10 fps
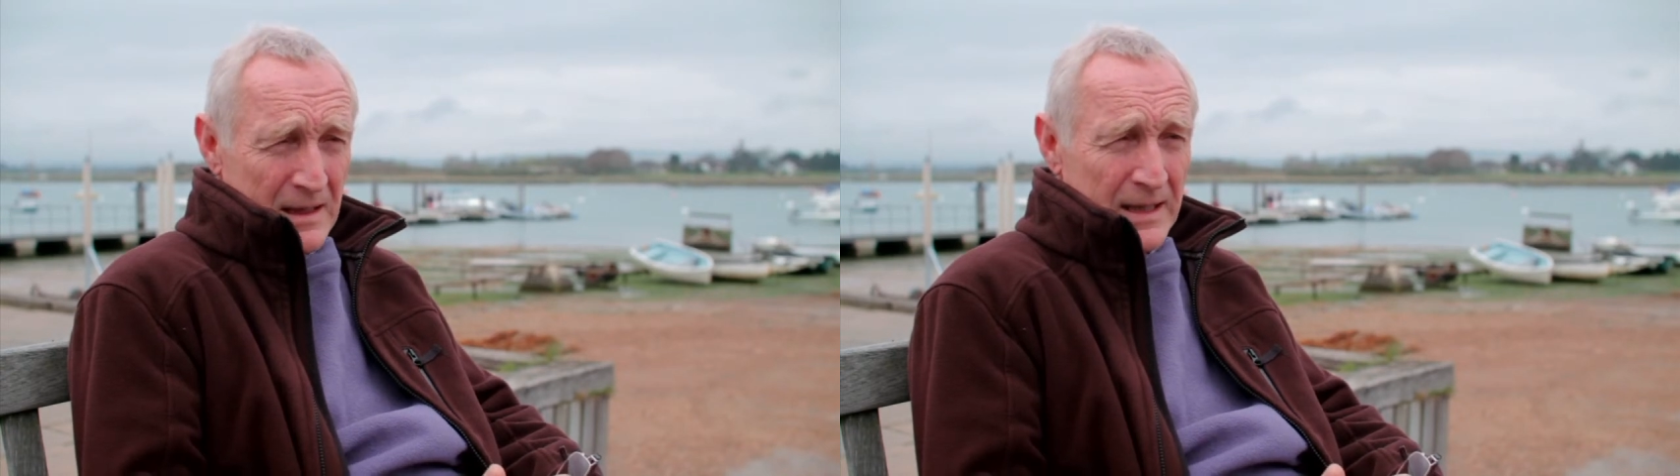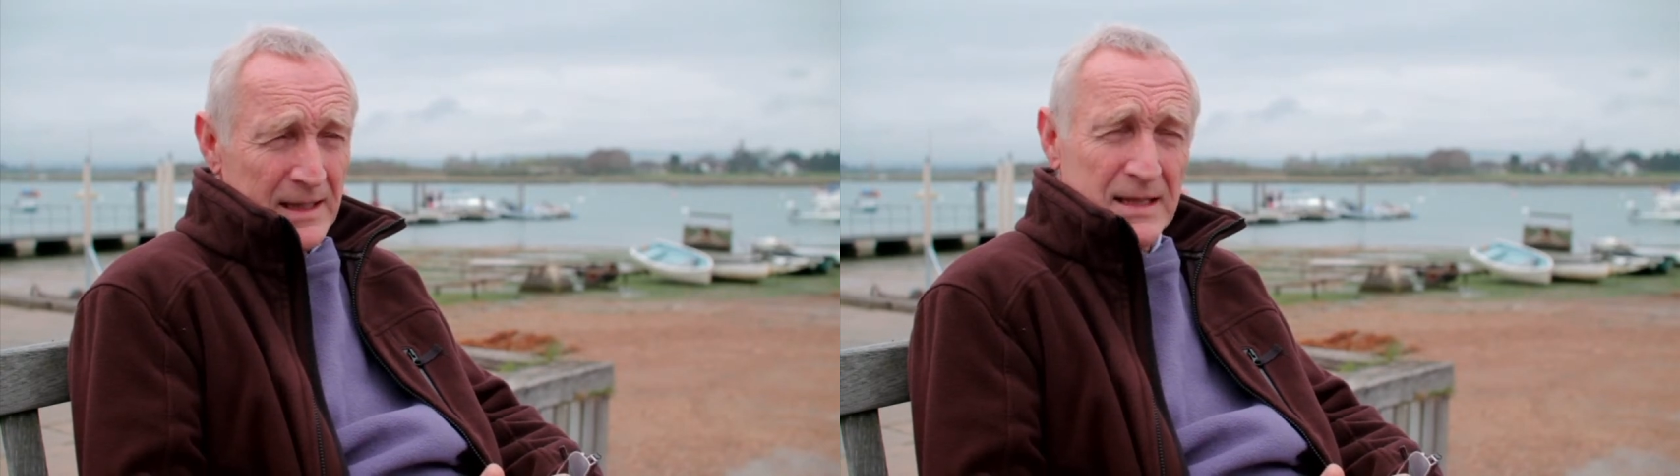
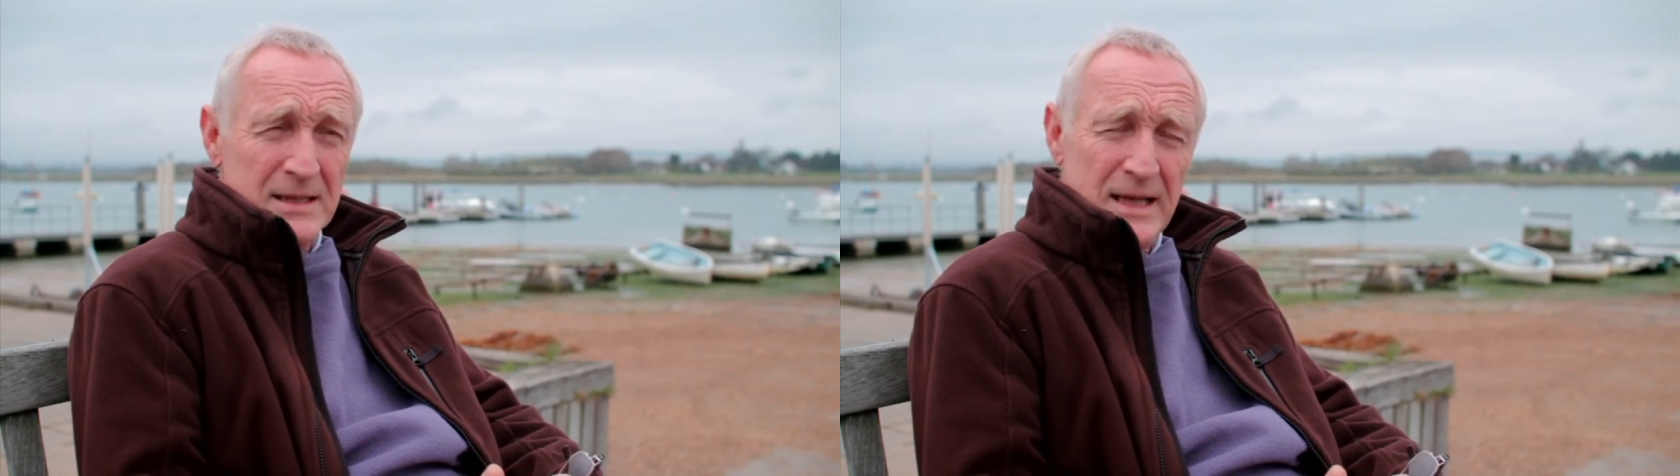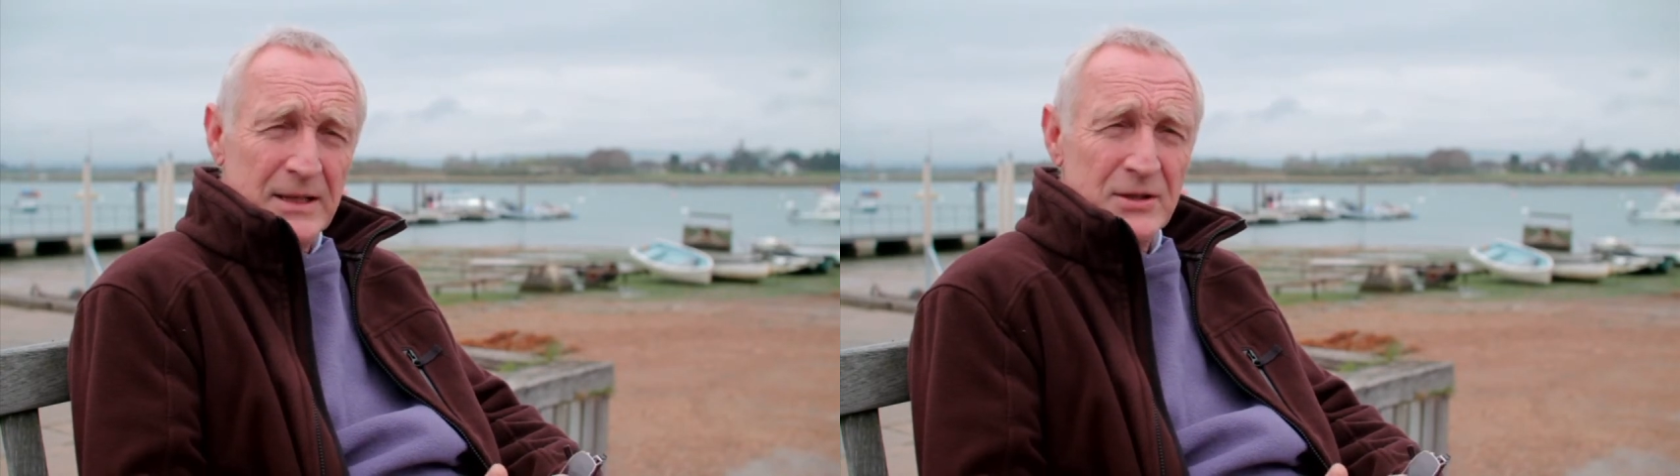and it
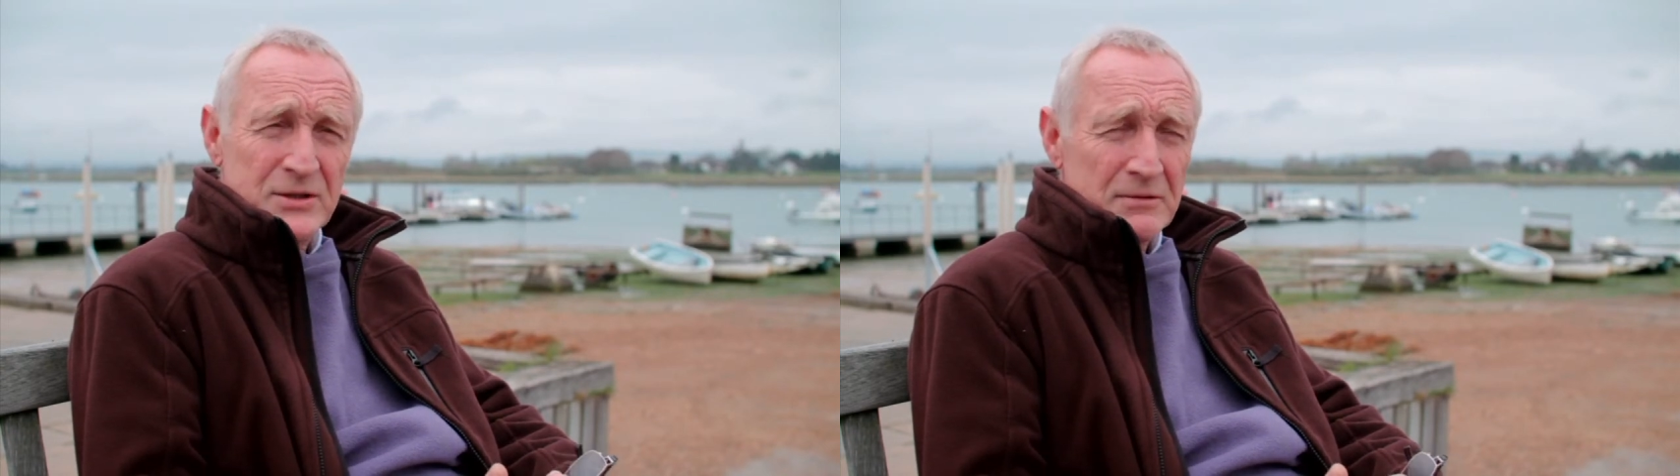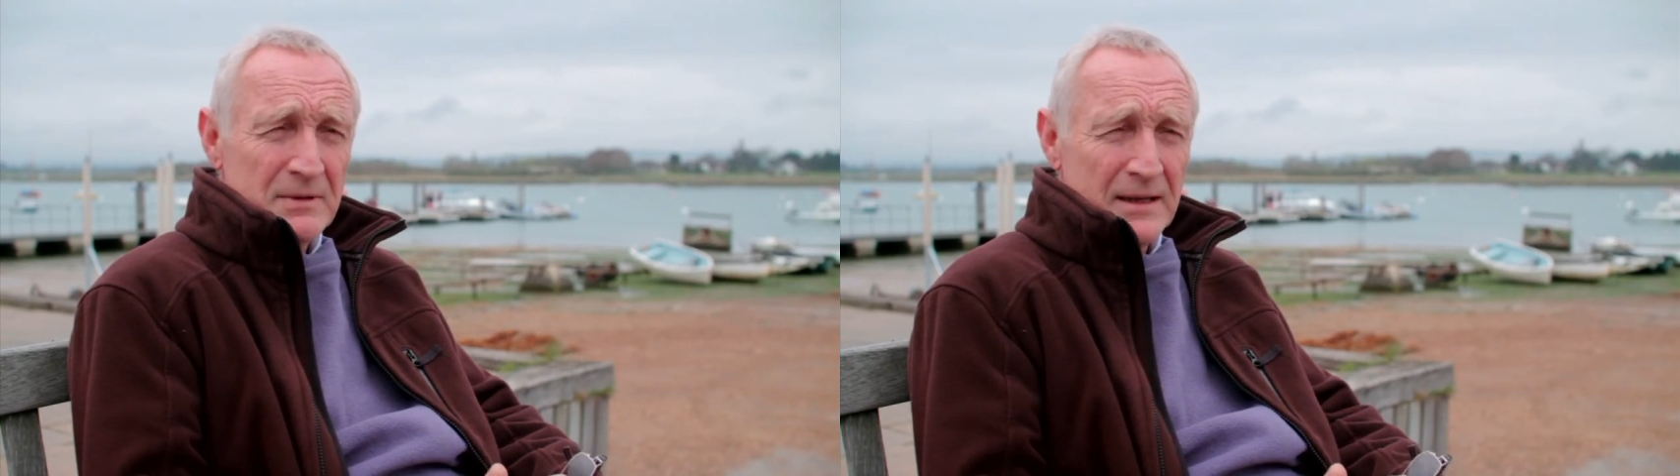continues
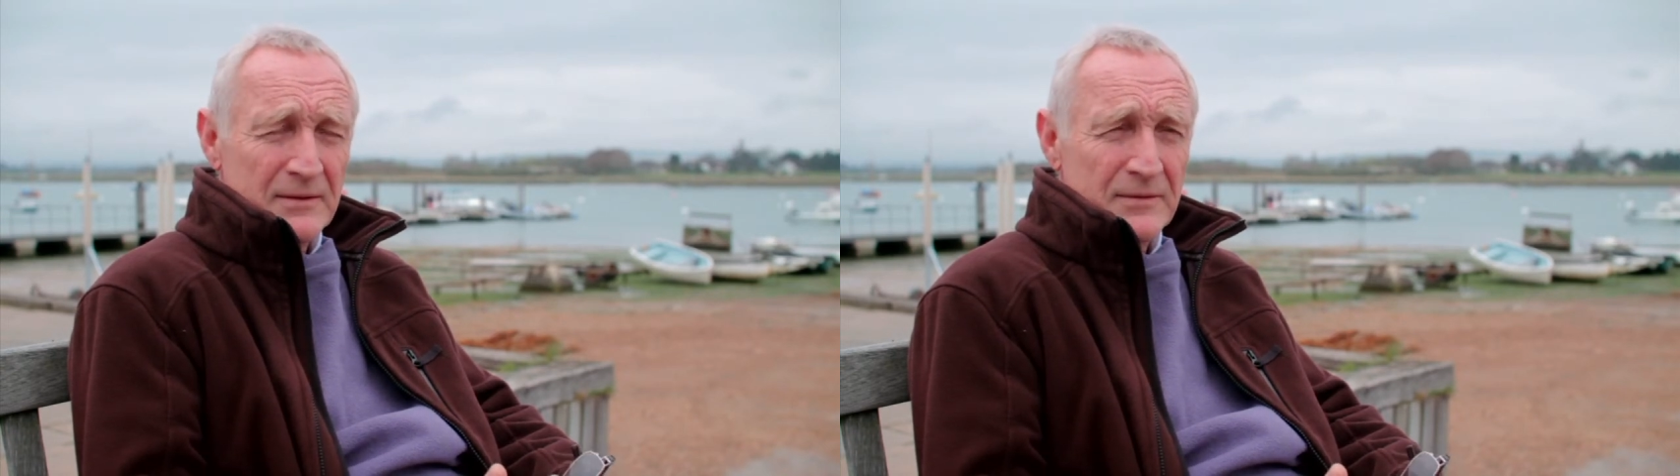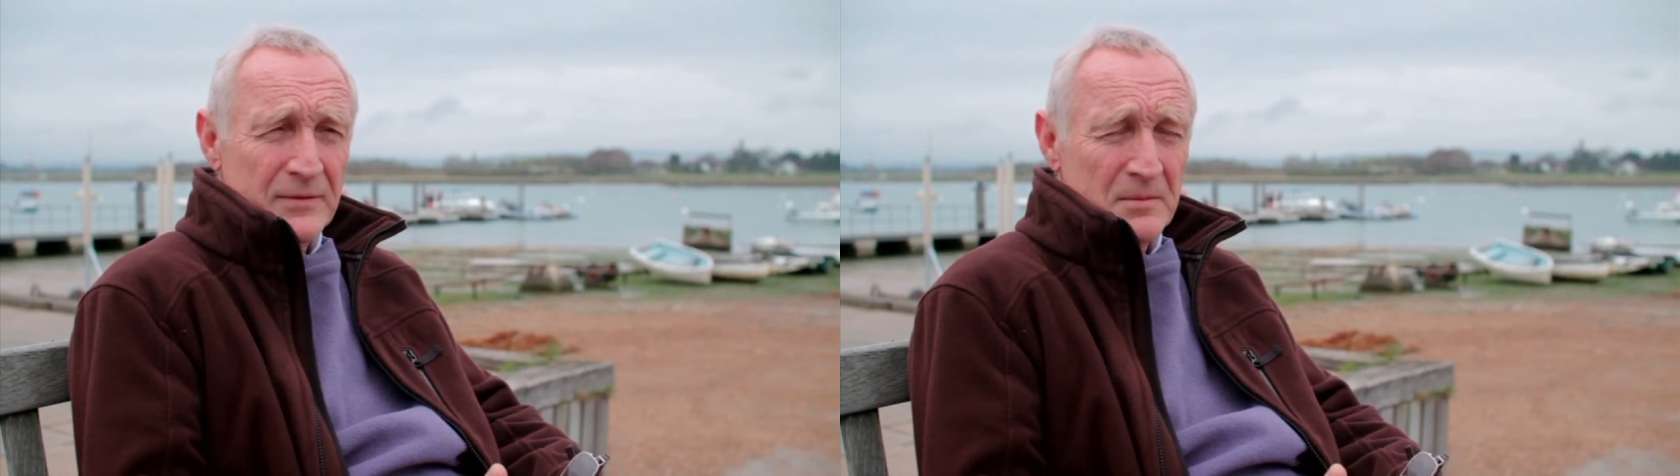to
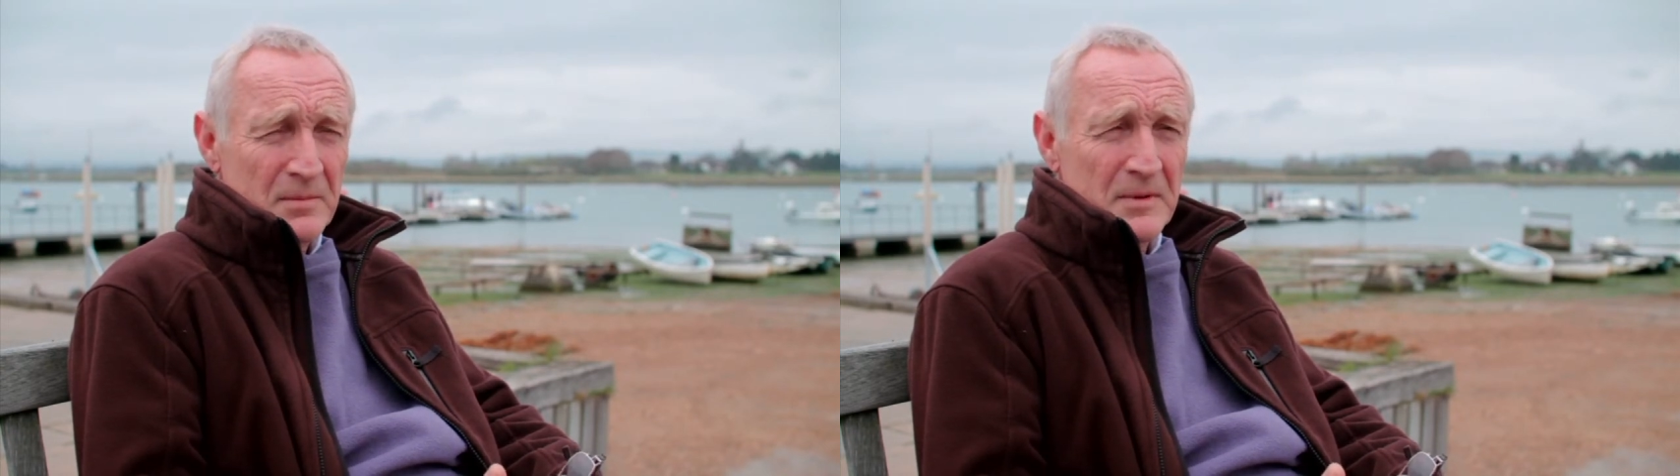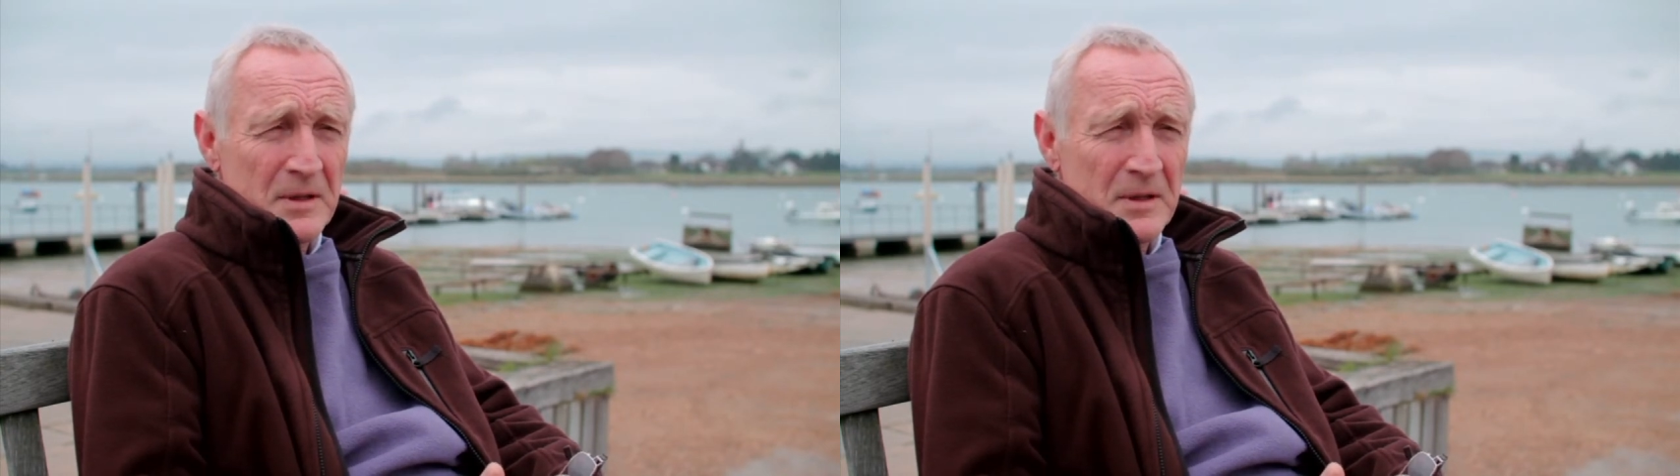run for